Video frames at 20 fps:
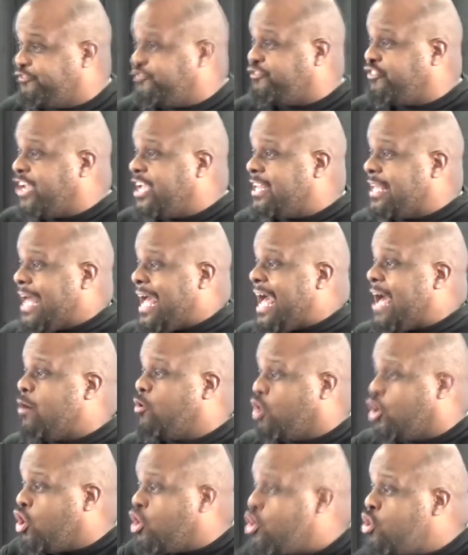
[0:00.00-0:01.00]
fit our
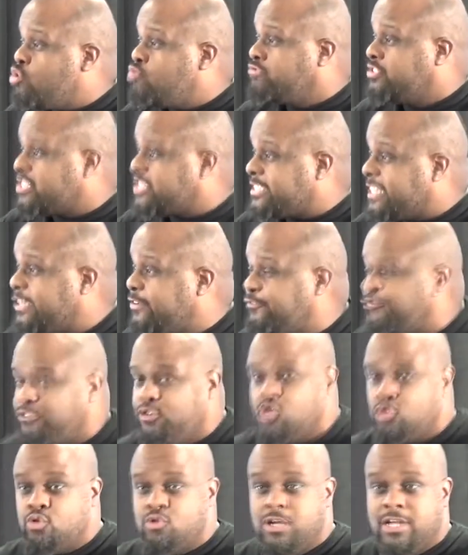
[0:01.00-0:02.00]
own
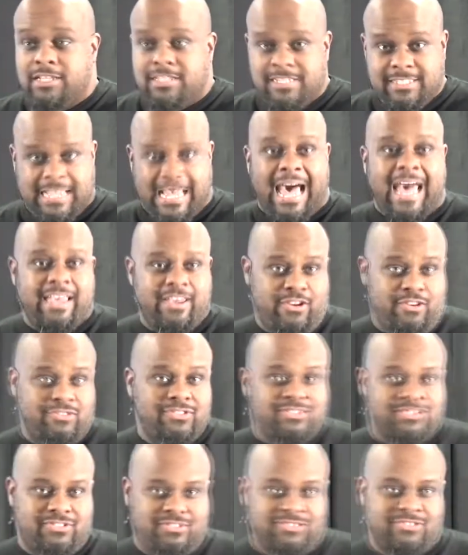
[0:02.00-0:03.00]
sinful
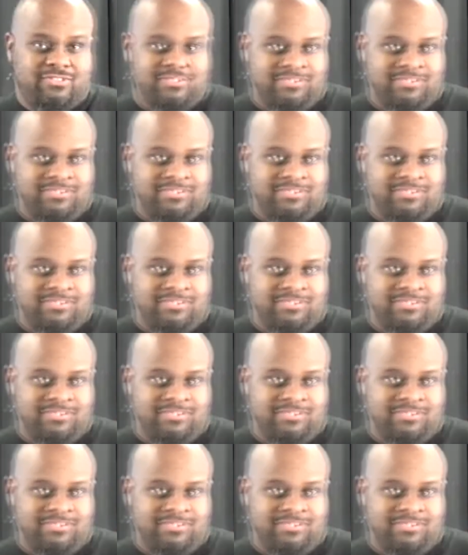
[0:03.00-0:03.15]
desires.